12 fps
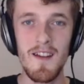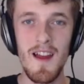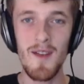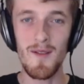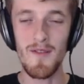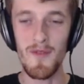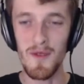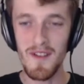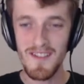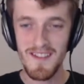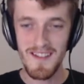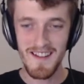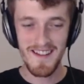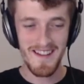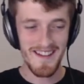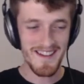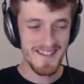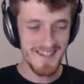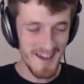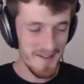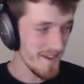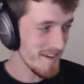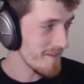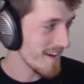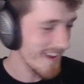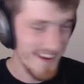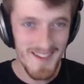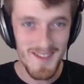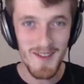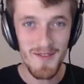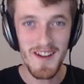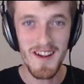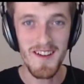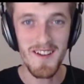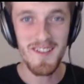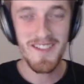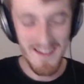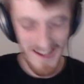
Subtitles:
Hello everyone, it's Jamie making a new video.